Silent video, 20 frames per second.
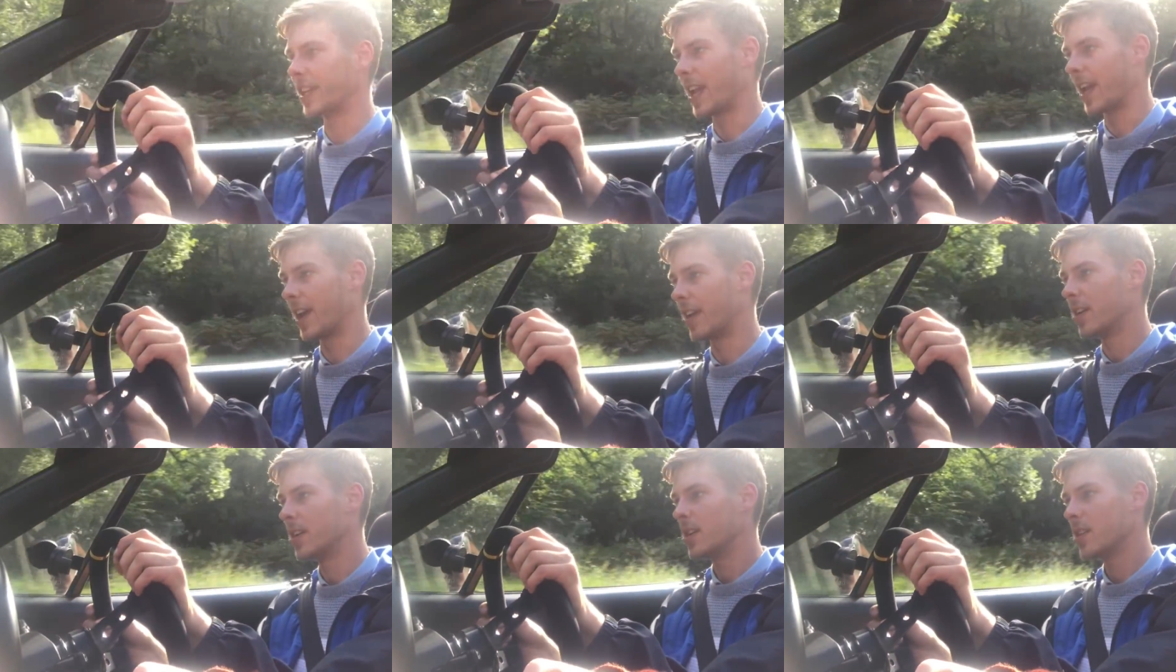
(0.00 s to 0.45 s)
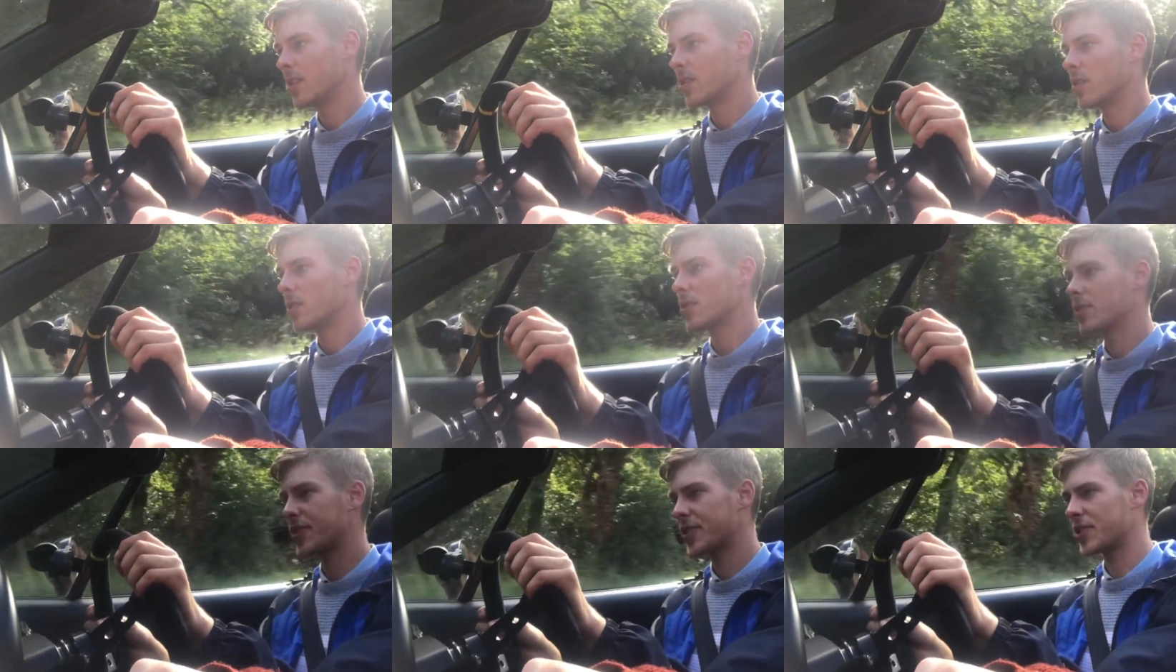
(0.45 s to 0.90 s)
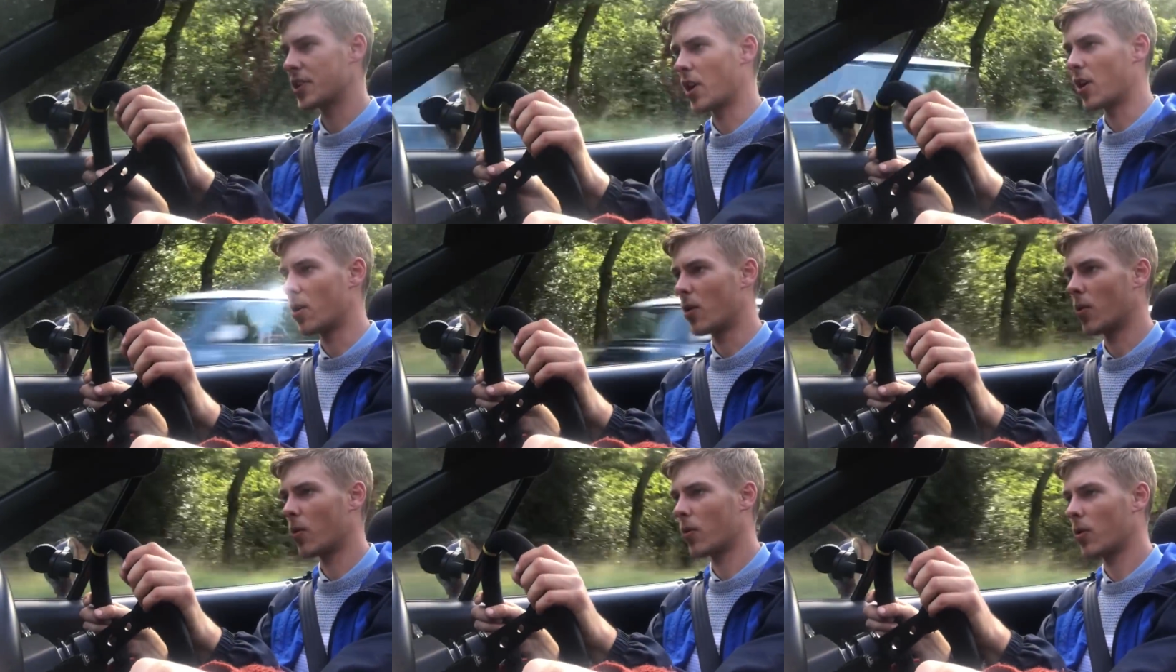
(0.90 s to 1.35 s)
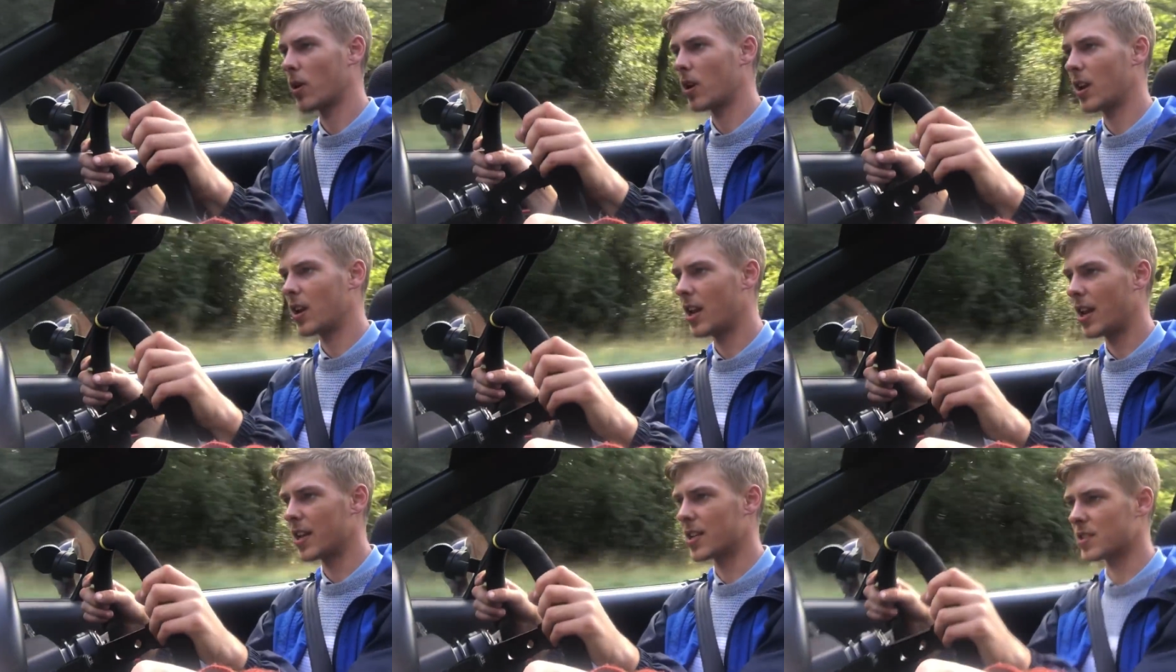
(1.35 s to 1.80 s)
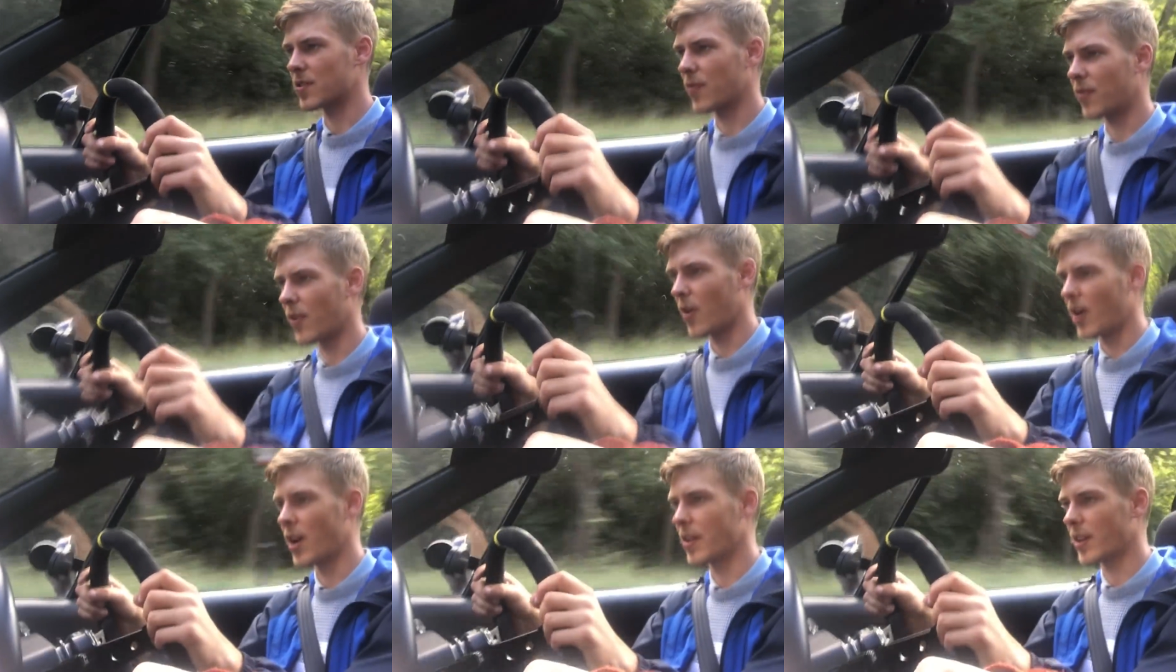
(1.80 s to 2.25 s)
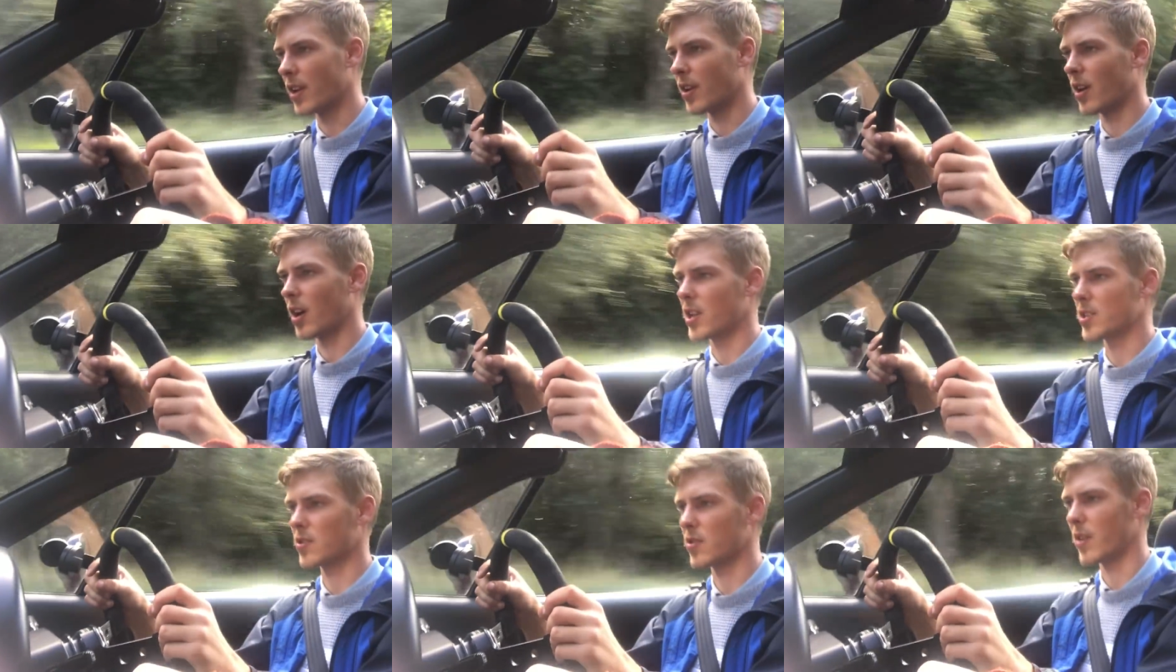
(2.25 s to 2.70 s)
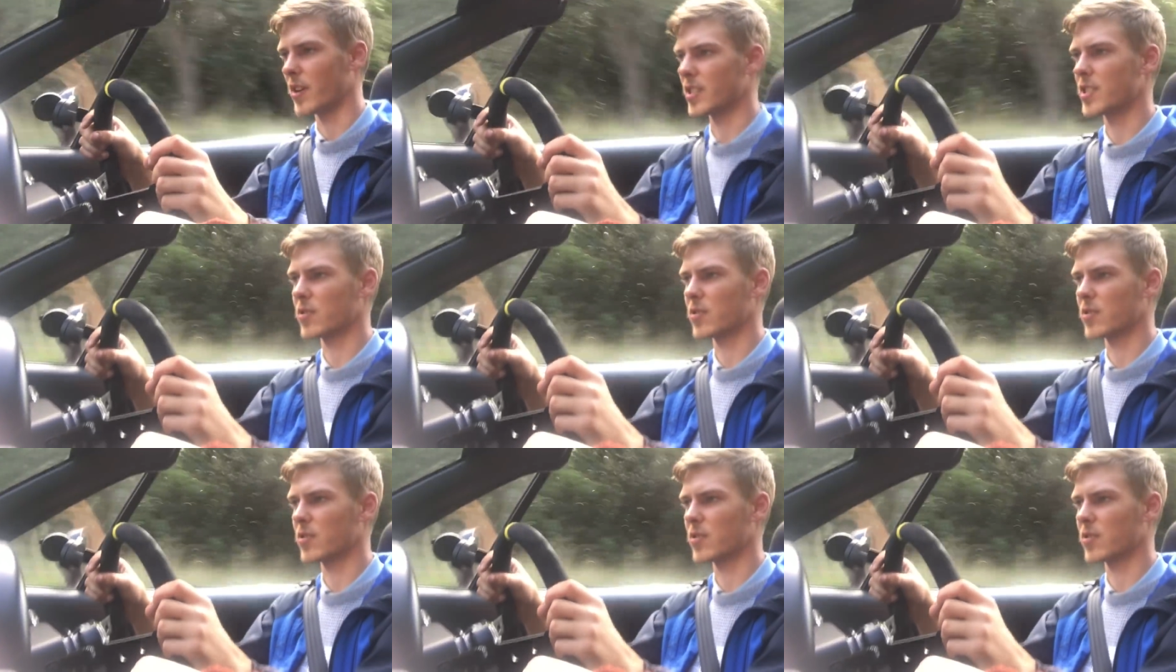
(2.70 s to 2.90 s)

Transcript: get. So let's find a nice road.